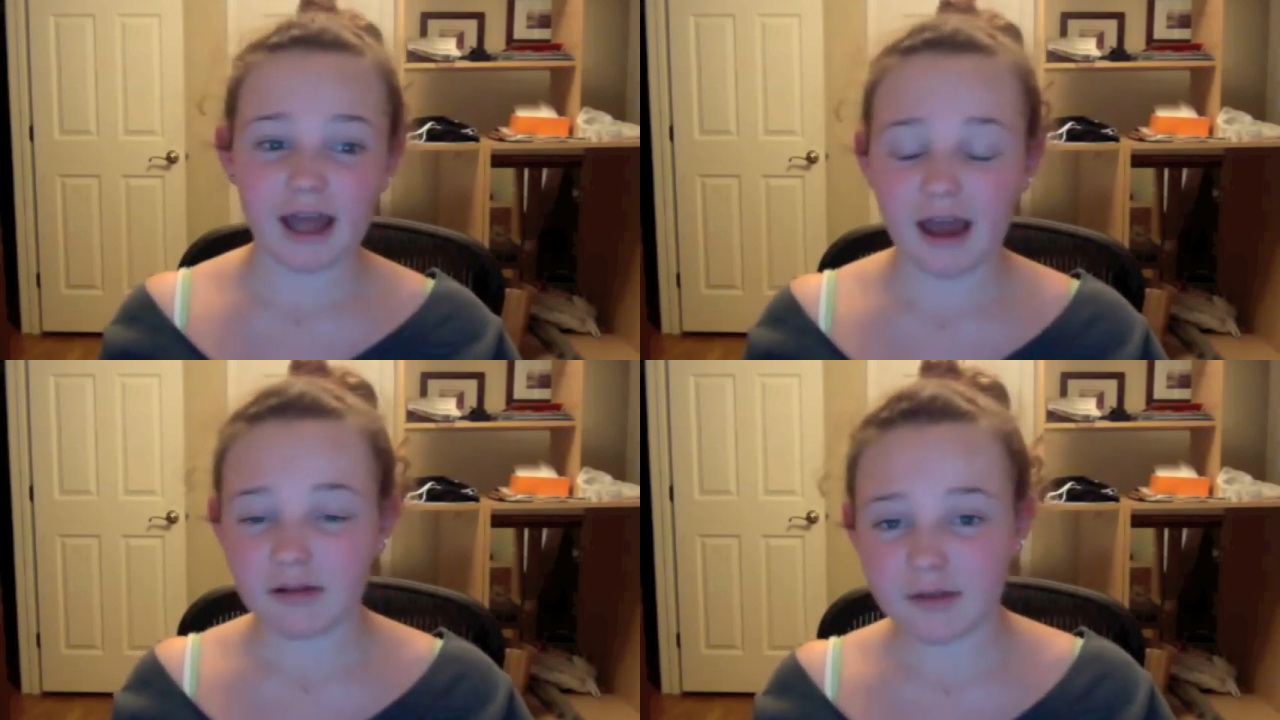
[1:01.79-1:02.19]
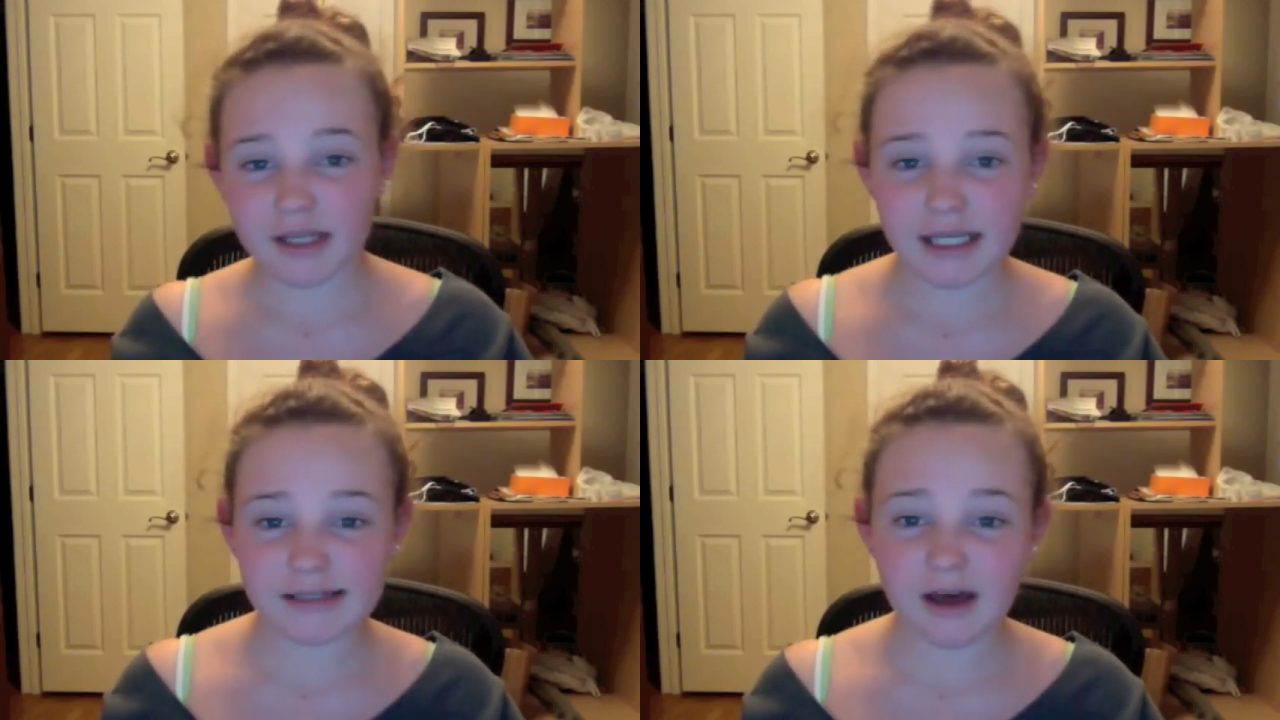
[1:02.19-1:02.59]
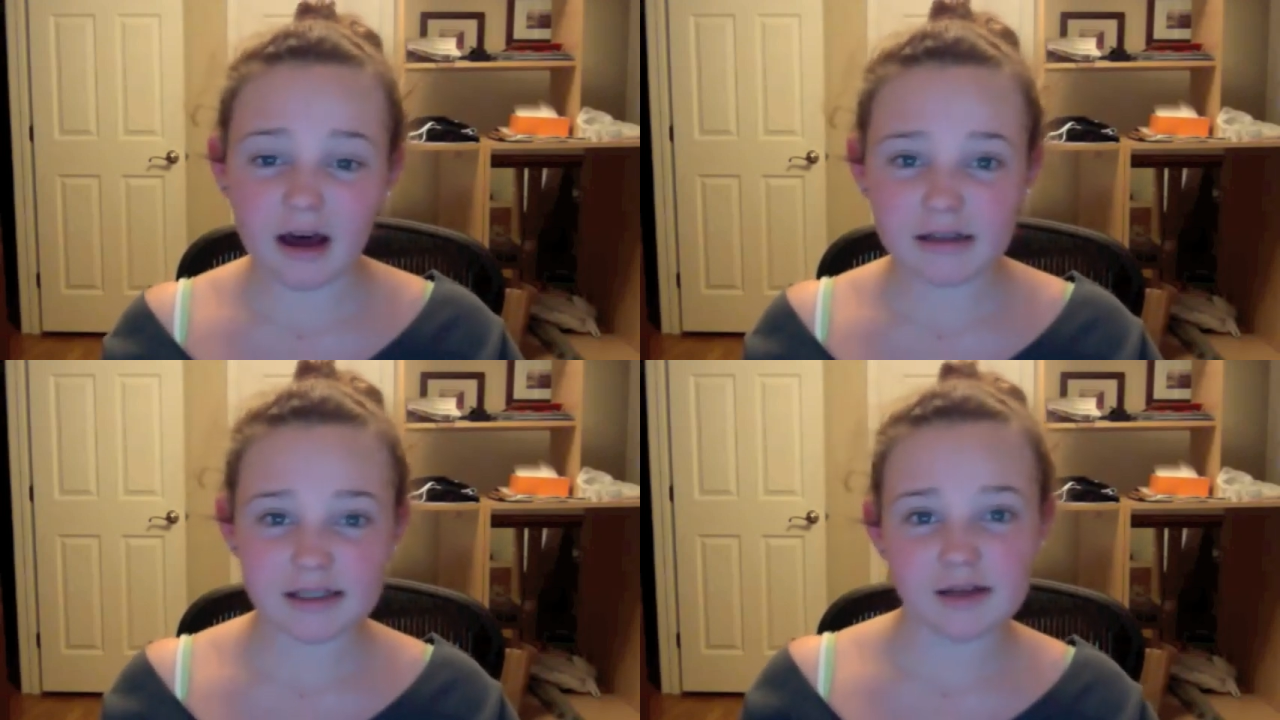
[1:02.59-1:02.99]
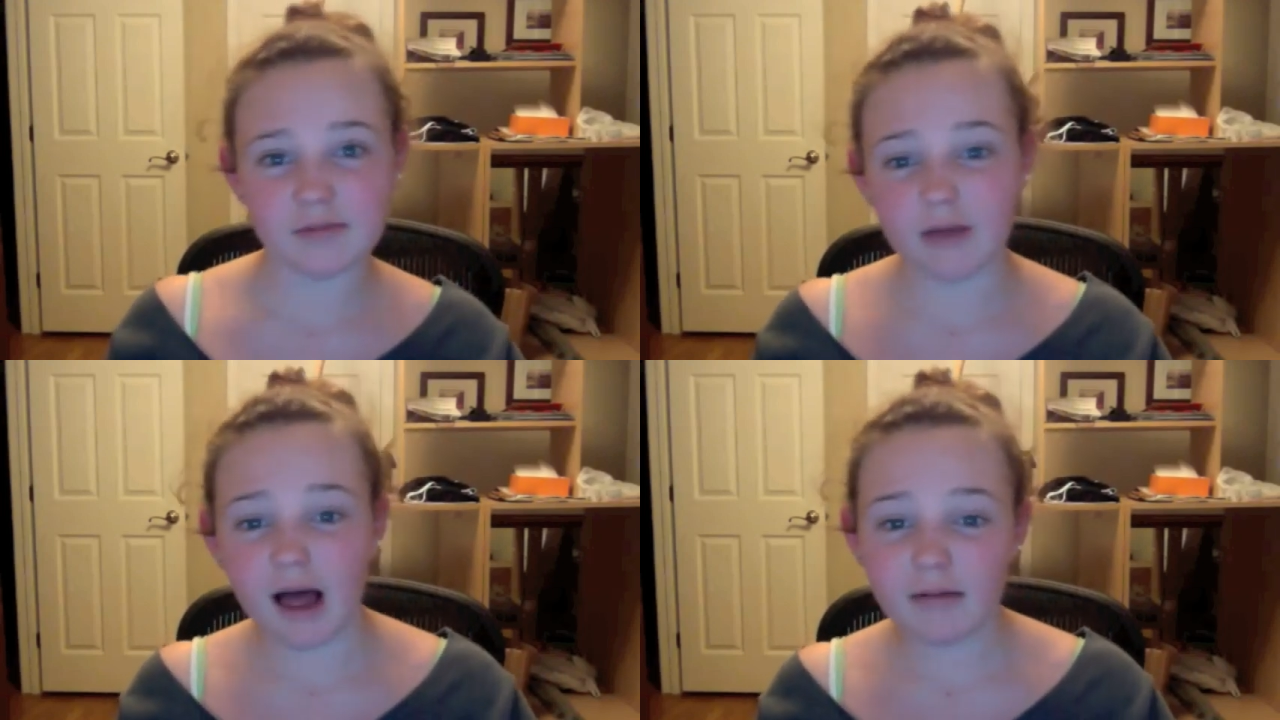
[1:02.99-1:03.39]
Everything's awesome.
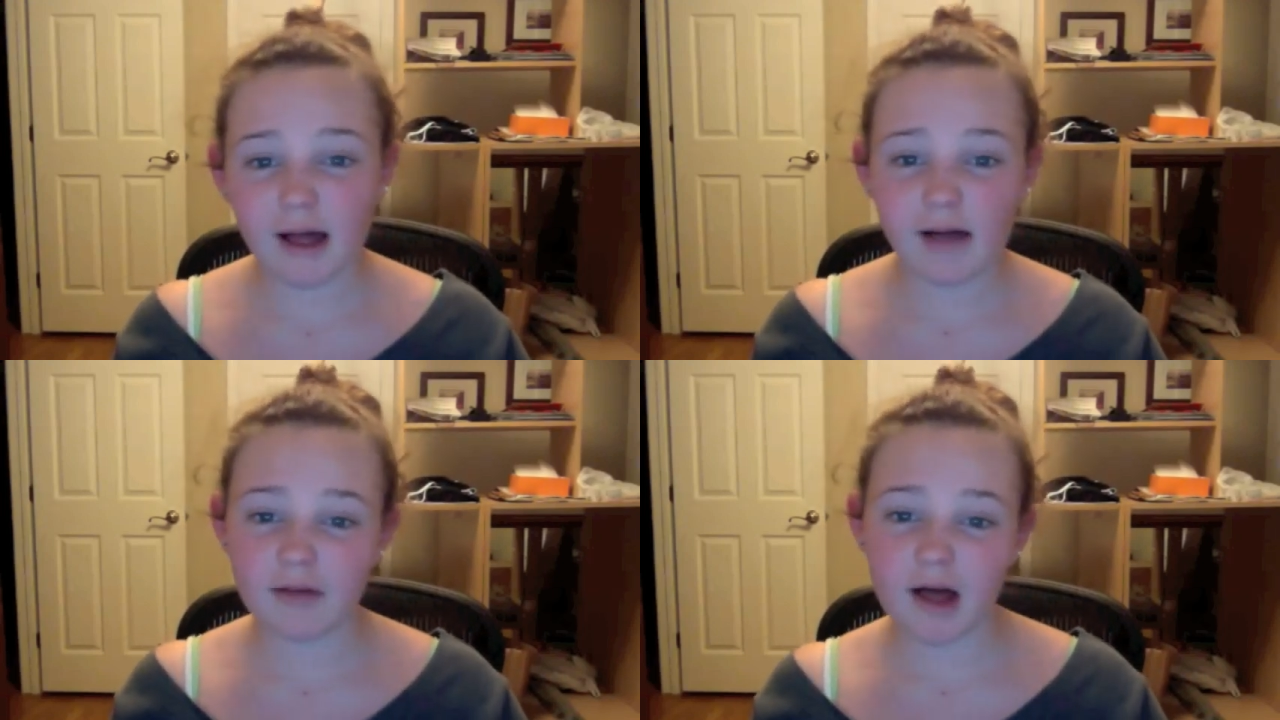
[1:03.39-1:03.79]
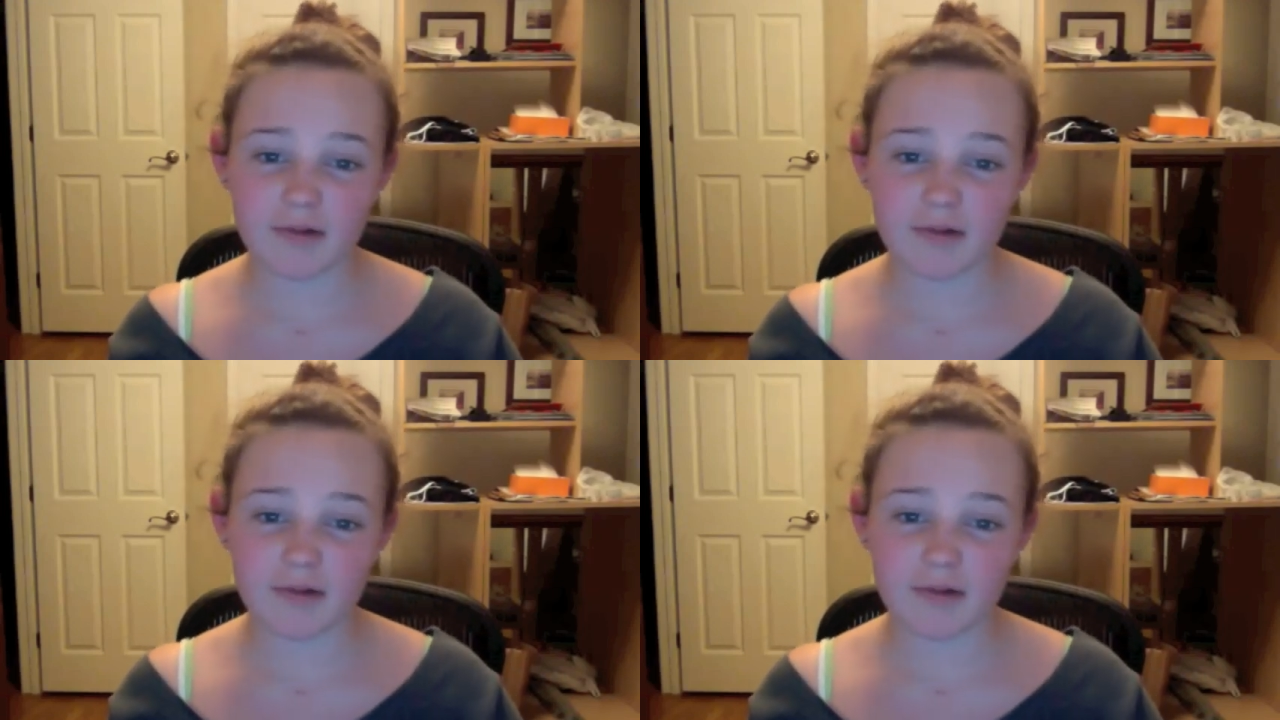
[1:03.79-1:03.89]
Blah, blah, blah,